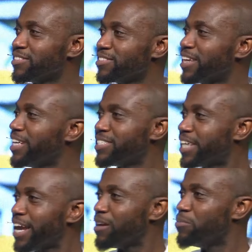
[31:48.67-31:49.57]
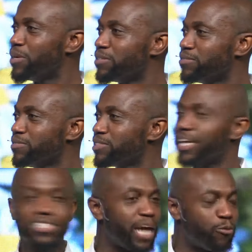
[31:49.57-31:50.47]
Can't stand them, but can't
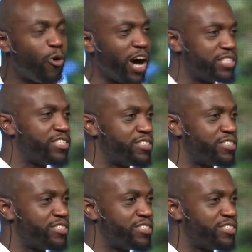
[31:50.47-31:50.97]
stop watching.